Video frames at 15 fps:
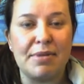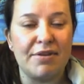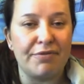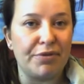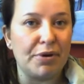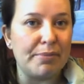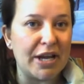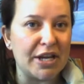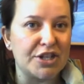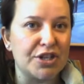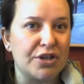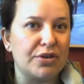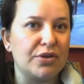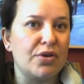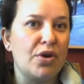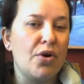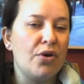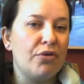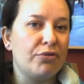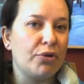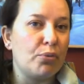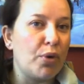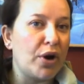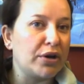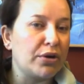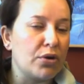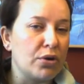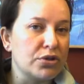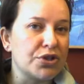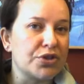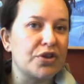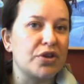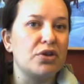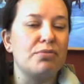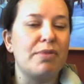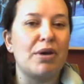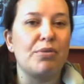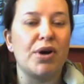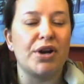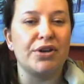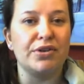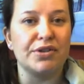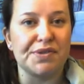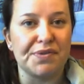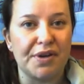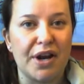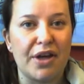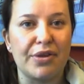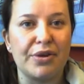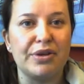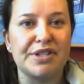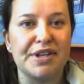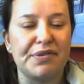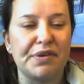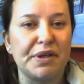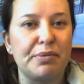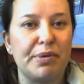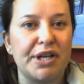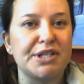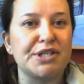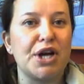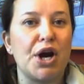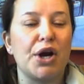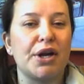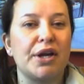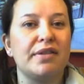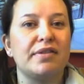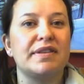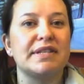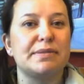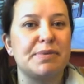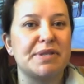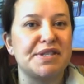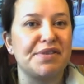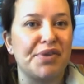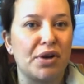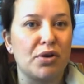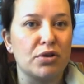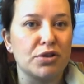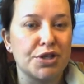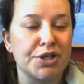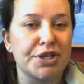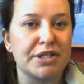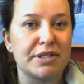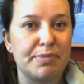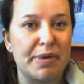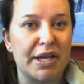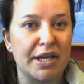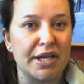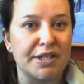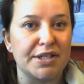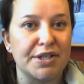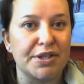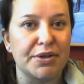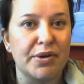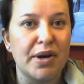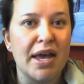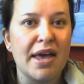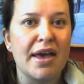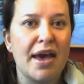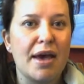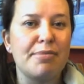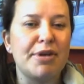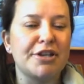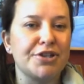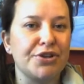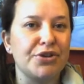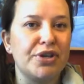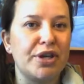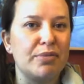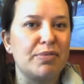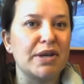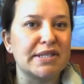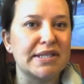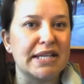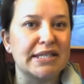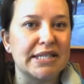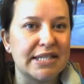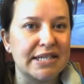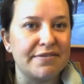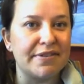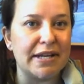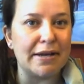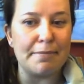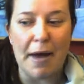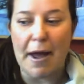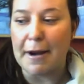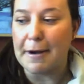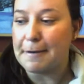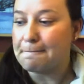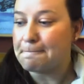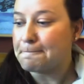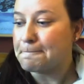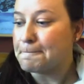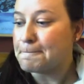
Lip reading: information for one culture that you may want to use for another. You definitely want to target the specific culture you're speaking to and make sure you keep their sensitivity in mind.